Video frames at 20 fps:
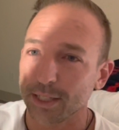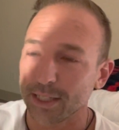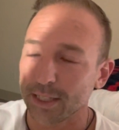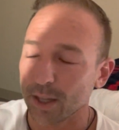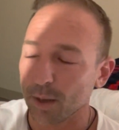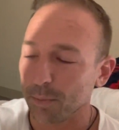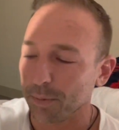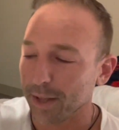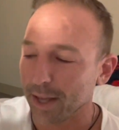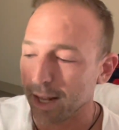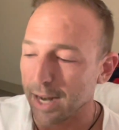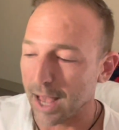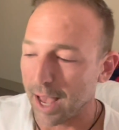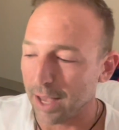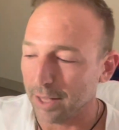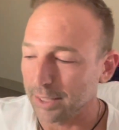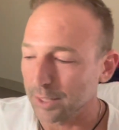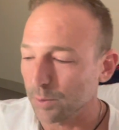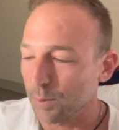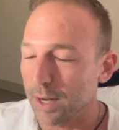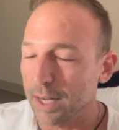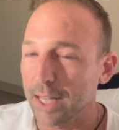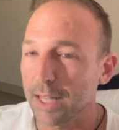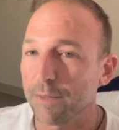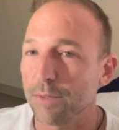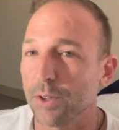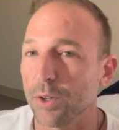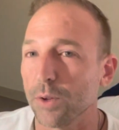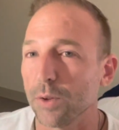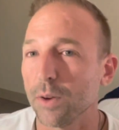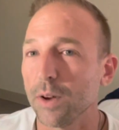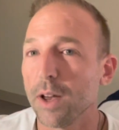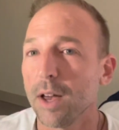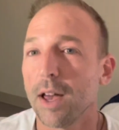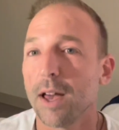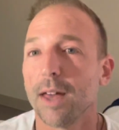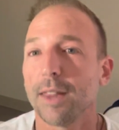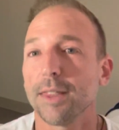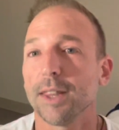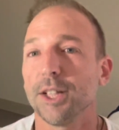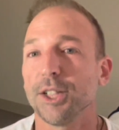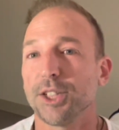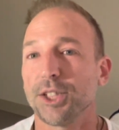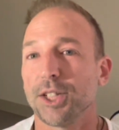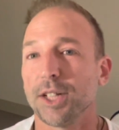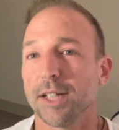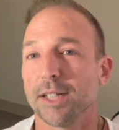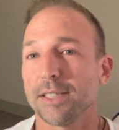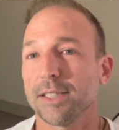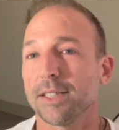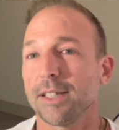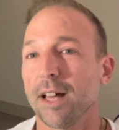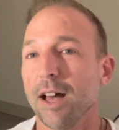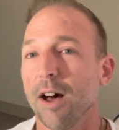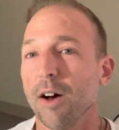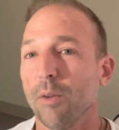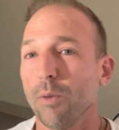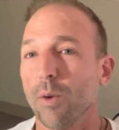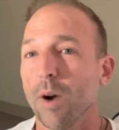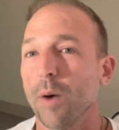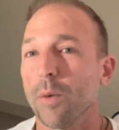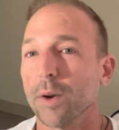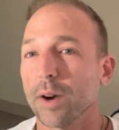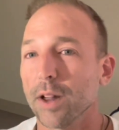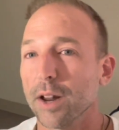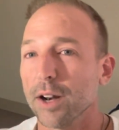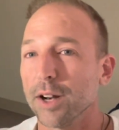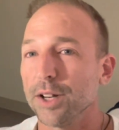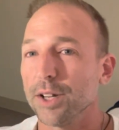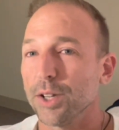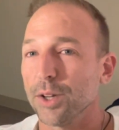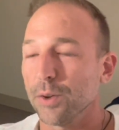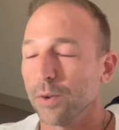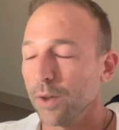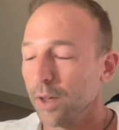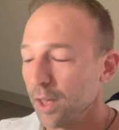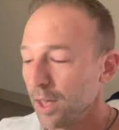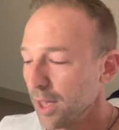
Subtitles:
plan, I just want to give you the gist of what we're gonna do.